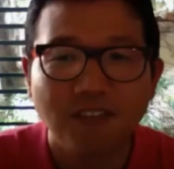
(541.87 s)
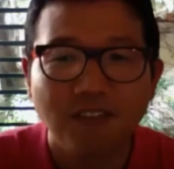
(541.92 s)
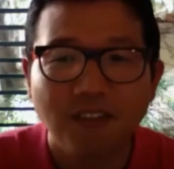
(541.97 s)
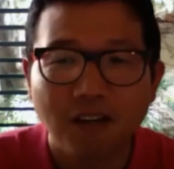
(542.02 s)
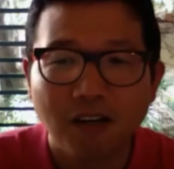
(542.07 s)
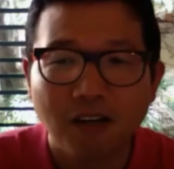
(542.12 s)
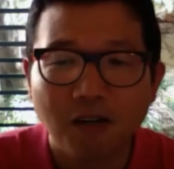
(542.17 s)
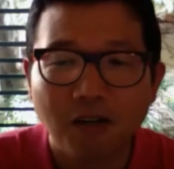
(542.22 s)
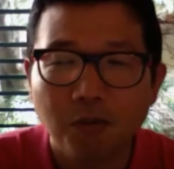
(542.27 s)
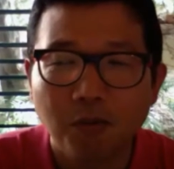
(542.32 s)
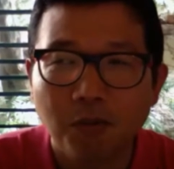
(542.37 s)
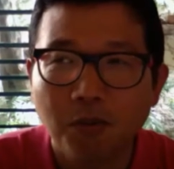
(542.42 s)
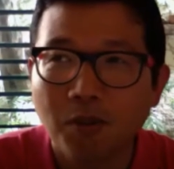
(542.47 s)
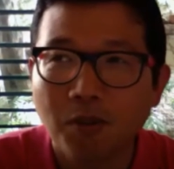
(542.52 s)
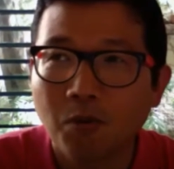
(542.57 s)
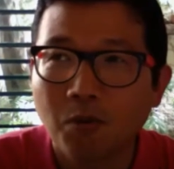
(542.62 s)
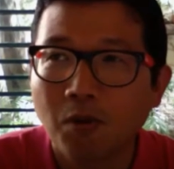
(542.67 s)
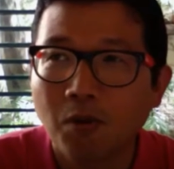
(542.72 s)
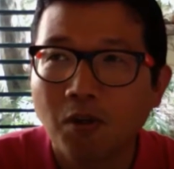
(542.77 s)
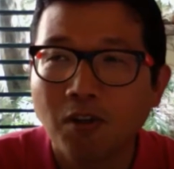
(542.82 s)
I
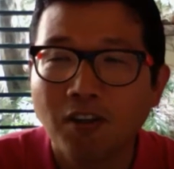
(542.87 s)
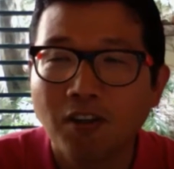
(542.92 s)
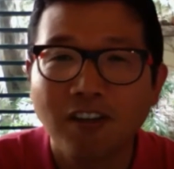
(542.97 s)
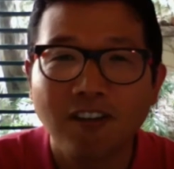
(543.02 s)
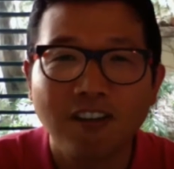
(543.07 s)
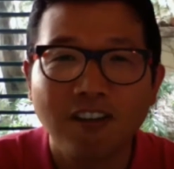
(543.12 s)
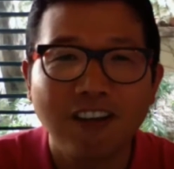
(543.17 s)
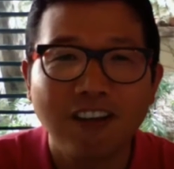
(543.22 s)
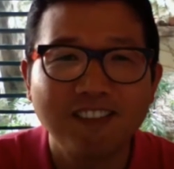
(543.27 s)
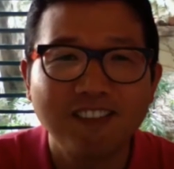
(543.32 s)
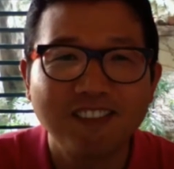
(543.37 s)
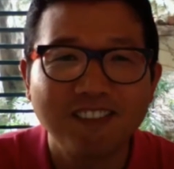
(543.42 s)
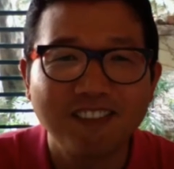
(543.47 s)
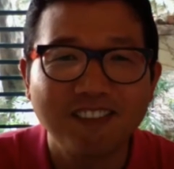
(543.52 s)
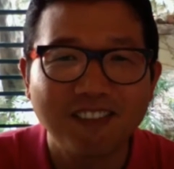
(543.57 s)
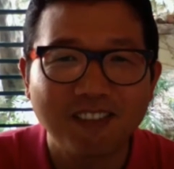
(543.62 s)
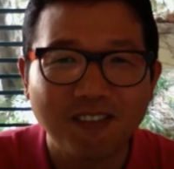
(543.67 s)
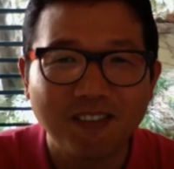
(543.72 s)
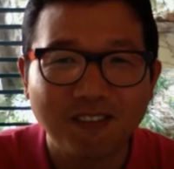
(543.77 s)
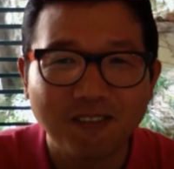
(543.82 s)
will organize
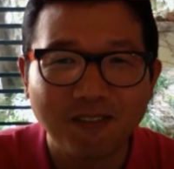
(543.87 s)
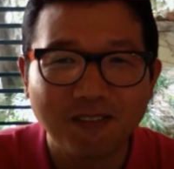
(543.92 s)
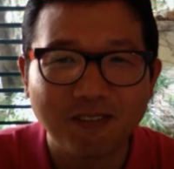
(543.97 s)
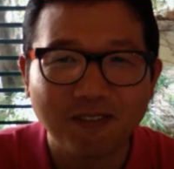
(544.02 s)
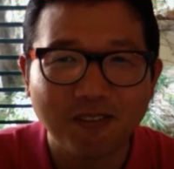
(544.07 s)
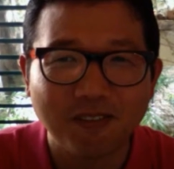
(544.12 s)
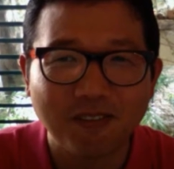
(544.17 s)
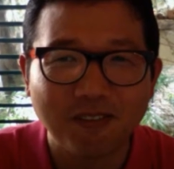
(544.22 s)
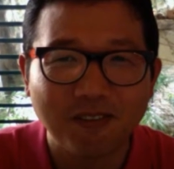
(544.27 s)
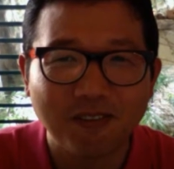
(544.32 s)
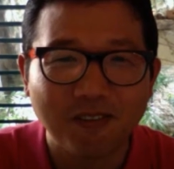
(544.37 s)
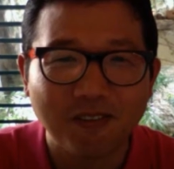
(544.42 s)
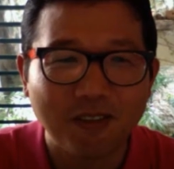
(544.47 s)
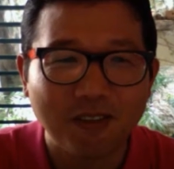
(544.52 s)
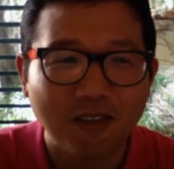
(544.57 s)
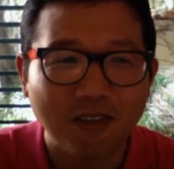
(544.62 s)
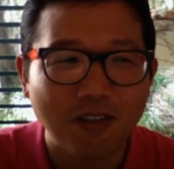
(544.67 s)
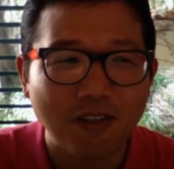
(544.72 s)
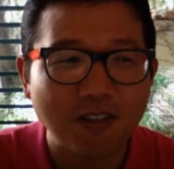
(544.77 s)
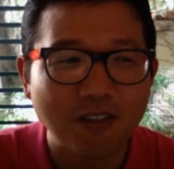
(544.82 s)
an
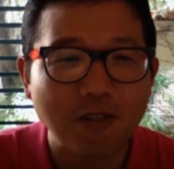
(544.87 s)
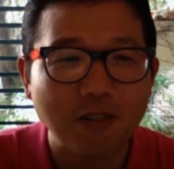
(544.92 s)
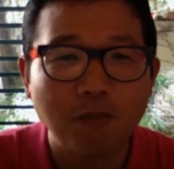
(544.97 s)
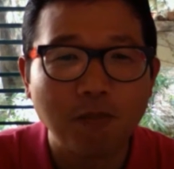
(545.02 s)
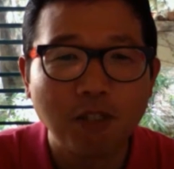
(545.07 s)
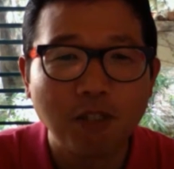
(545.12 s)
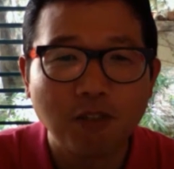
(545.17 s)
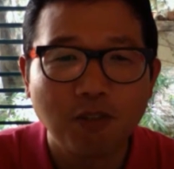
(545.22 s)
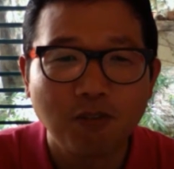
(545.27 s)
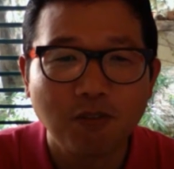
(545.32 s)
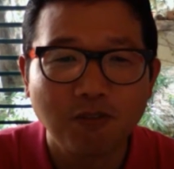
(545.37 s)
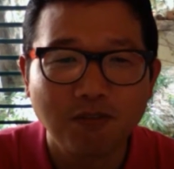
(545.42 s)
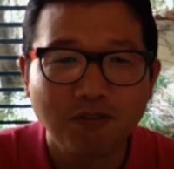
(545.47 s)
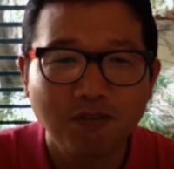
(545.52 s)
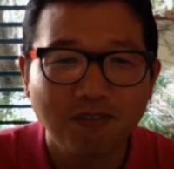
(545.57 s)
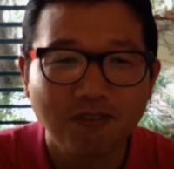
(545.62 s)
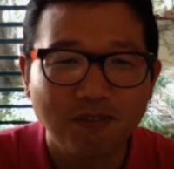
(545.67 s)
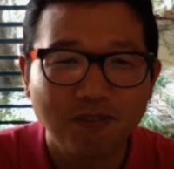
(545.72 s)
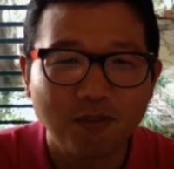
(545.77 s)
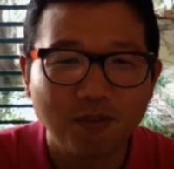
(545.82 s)

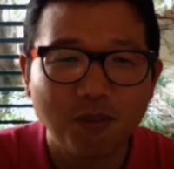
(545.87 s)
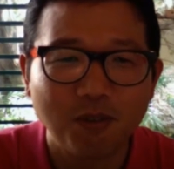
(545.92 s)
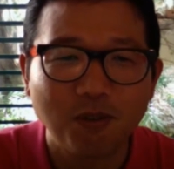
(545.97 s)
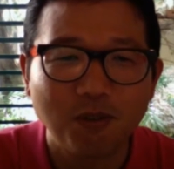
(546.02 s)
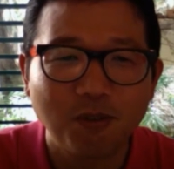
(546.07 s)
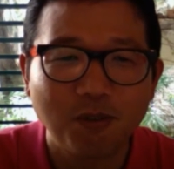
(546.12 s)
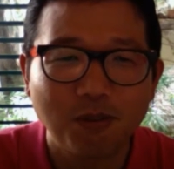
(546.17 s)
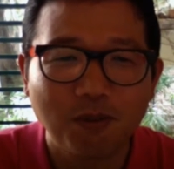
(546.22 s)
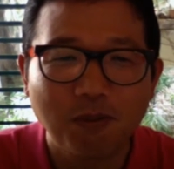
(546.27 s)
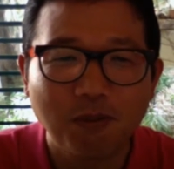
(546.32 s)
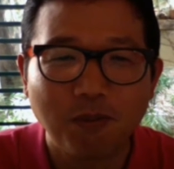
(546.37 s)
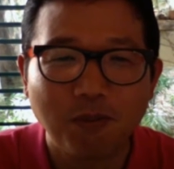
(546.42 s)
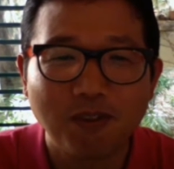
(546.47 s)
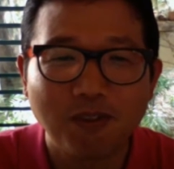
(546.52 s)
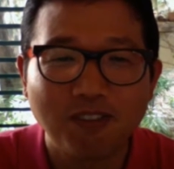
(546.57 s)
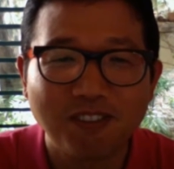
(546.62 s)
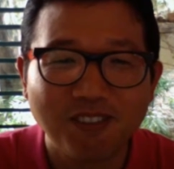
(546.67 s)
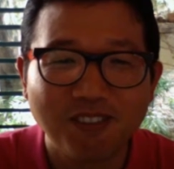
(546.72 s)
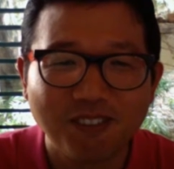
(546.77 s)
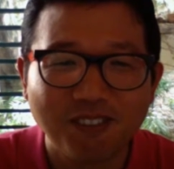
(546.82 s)
exhibition for you in
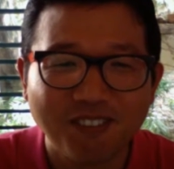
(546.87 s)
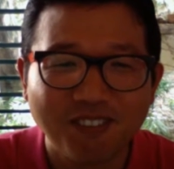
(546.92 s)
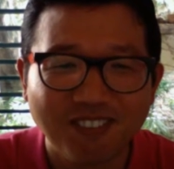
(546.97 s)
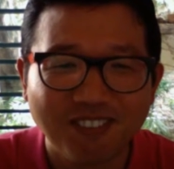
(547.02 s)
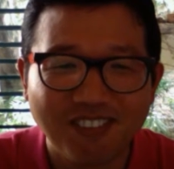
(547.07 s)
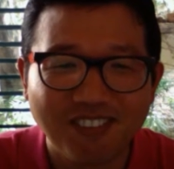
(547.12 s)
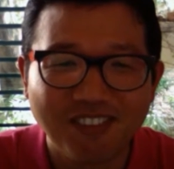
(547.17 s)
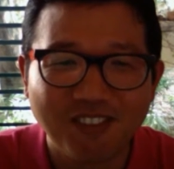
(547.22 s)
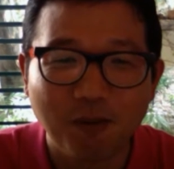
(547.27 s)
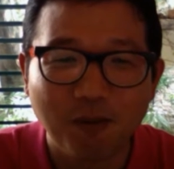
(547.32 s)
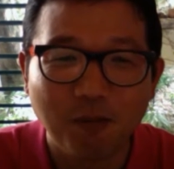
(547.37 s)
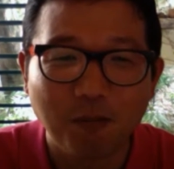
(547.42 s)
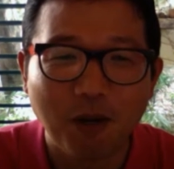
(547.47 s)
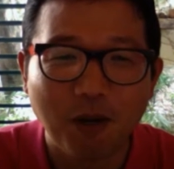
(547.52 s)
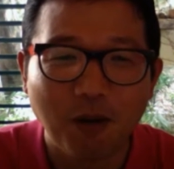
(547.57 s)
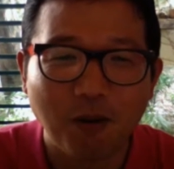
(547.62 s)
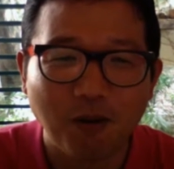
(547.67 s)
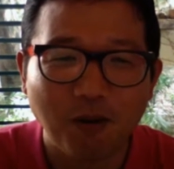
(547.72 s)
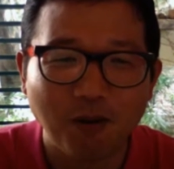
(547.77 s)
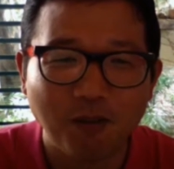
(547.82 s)
Brazil, in São
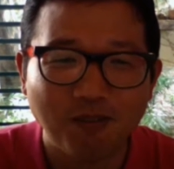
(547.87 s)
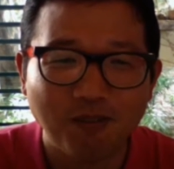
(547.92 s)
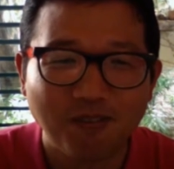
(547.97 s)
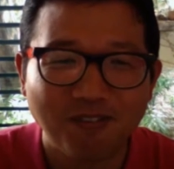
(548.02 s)
Paulo.